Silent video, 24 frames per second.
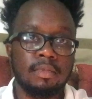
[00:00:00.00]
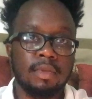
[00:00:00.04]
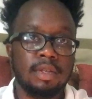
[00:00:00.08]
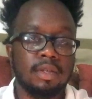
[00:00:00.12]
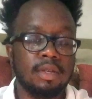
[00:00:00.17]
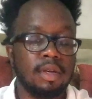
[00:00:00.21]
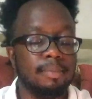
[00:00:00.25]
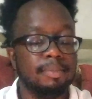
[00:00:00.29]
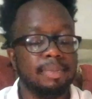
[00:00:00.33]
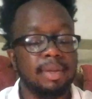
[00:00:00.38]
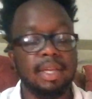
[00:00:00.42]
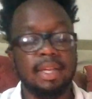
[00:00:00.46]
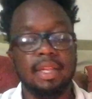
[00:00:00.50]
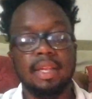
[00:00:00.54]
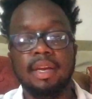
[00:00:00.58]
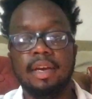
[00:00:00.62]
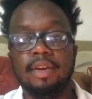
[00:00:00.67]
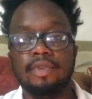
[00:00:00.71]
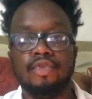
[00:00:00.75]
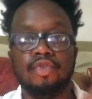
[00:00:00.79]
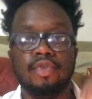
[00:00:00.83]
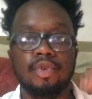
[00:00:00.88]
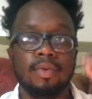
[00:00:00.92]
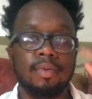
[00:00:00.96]
It's completely
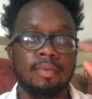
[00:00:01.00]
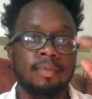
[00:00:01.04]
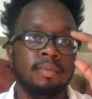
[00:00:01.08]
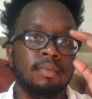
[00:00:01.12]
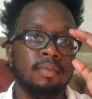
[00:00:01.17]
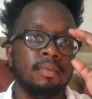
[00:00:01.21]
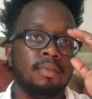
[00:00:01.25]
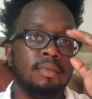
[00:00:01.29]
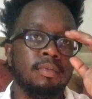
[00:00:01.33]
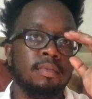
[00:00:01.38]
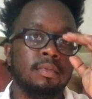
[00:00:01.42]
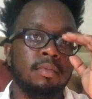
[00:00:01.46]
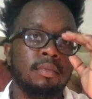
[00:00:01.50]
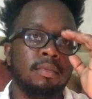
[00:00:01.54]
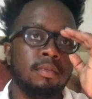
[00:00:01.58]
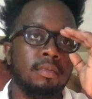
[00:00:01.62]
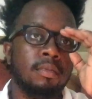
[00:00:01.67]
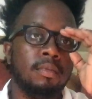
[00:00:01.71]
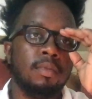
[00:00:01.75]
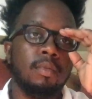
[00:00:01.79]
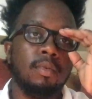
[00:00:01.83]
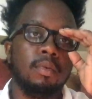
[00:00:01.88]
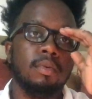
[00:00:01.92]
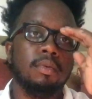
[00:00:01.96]

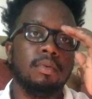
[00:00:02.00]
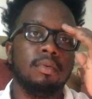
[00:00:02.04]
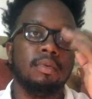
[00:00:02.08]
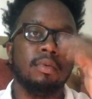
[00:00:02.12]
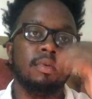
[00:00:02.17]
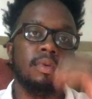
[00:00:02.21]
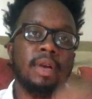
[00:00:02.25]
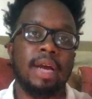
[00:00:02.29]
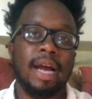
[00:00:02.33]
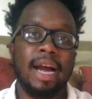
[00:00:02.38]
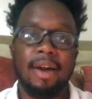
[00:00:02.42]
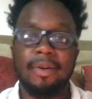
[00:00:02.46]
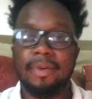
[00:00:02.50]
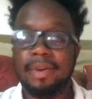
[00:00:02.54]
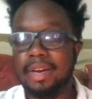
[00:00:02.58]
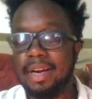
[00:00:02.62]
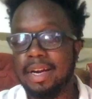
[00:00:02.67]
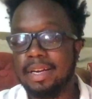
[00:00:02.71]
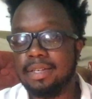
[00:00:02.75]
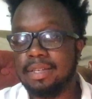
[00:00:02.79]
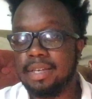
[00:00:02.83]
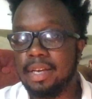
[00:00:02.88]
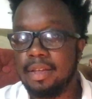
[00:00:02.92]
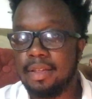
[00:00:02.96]
untrue. How can
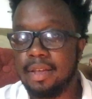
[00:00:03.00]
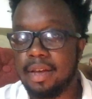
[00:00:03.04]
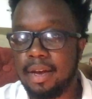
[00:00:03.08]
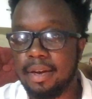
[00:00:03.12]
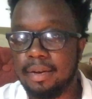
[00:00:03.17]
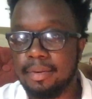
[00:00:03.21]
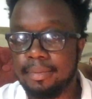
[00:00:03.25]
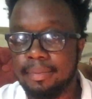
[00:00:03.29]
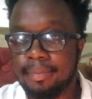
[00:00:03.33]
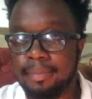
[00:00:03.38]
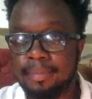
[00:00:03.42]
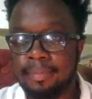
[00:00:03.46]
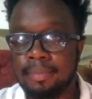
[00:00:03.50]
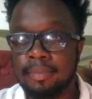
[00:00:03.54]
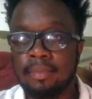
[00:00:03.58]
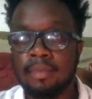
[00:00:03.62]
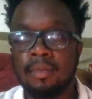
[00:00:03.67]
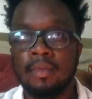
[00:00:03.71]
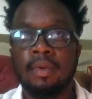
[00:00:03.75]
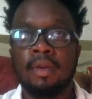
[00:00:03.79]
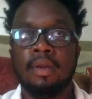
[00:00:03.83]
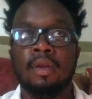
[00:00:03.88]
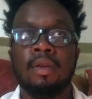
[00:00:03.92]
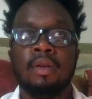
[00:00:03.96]
I say that?
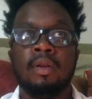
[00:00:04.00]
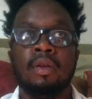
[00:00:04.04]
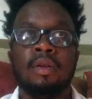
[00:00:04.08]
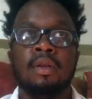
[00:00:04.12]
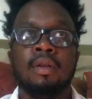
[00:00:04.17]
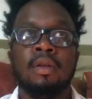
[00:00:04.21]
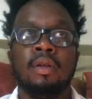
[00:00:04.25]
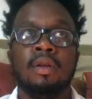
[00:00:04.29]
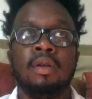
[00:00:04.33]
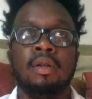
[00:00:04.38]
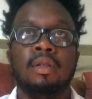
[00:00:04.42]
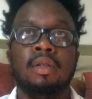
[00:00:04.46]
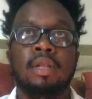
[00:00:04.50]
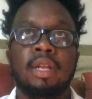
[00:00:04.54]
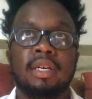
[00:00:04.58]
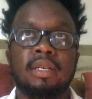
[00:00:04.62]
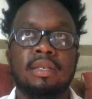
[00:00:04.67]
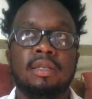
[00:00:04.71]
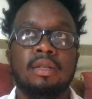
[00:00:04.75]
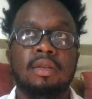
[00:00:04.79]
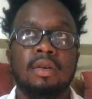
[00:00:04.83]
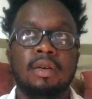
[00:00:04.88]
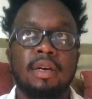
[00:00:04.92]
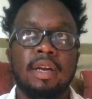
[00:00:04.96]

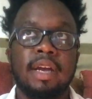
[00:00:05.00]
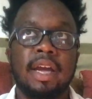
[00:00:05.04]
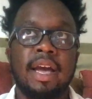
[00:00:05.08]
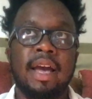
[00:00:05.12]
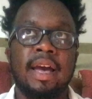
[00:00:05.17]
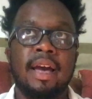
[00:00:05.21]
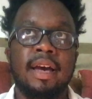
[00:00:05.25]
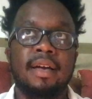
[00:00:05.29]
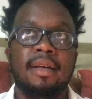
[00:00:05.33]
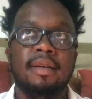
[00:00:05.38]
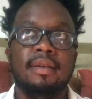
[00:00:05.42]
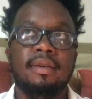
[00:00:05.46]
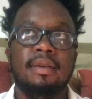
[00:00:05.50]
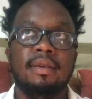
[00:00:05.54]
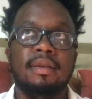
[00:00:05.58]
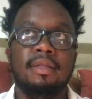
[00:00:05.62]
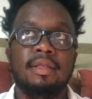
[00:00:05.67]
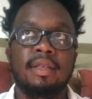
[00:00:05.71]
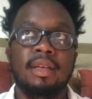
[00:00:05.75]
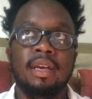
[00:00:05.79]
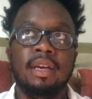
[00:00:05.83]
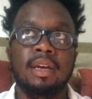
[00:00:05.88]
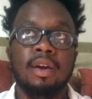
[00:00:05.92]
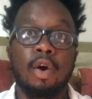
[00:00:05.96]
Let's look at
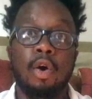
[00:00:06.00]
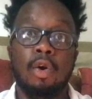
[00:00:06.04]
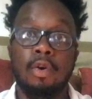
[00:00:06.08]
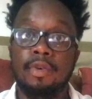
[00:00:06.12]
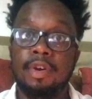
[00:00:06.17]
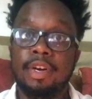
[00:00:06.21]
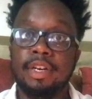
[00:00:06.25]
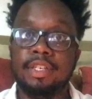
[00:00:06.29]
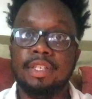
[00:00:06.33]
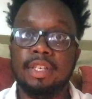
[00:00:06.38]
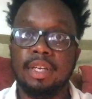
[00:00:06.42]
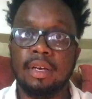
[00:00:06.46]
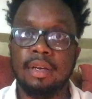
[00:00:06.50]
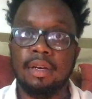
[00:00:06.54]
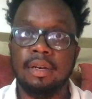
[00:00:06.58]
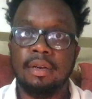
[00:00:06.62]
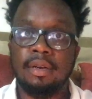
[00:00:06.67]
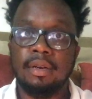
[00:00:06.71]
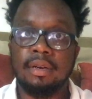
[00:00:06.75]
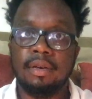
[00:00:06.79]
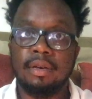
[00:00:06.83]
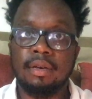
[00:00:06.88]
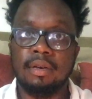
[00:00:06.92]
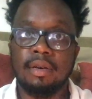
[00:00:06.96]
the origin
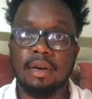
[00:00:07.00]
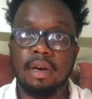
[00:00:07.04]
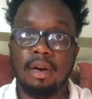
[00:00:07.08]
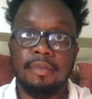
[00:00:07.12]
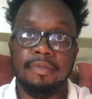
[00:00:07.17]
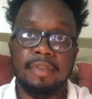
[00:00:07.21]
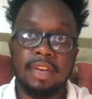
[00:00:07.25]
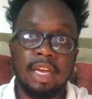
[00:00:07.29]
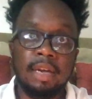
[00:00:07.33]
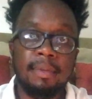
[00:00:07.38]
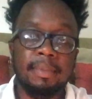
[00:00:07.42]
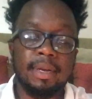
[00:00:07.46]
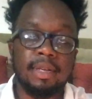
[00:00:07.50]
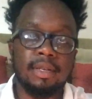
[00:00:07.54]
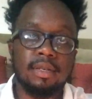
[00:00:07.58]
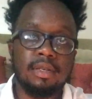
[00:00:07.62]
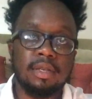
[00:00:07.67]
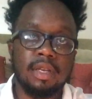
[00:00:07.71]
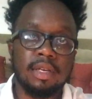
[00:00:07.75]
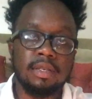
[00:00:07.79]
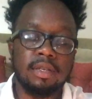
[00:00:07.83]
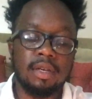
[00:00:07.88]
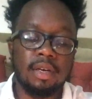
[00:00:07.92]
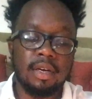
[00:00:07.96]
of demons.
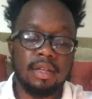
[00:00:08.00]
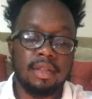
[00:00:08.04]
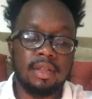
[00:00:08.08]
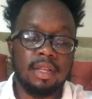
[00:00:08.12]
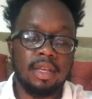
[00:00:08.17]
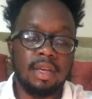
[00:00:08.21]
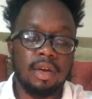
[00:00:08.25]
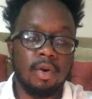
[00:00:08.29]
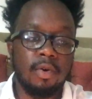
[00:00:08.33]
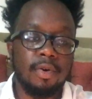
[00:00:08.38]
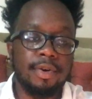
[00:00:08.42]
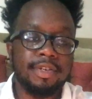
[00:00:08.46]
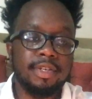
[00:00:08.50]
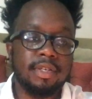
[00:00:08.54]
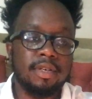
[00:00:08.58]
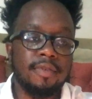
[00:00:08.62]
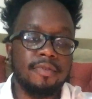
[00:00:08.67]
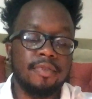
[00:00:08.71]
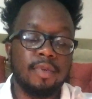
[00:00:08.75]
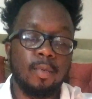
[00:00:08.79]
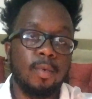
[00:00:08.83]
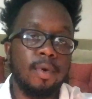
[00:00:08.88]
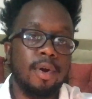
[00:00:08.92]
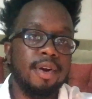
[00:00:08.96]
Let's look at the origin
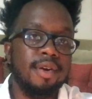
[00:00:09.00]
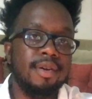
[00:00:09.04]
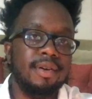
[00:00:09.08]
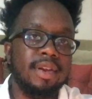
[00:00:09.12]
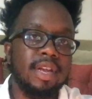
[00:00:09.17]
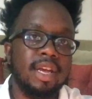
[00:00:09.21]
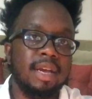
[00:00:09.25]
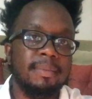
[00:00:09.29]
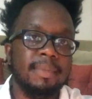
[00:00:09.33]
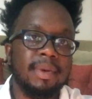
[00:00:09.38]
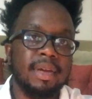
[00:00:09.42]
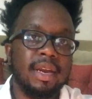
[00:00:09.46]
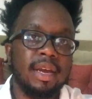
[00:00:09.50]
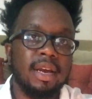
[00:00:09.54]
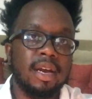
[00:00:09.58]
of the word demon.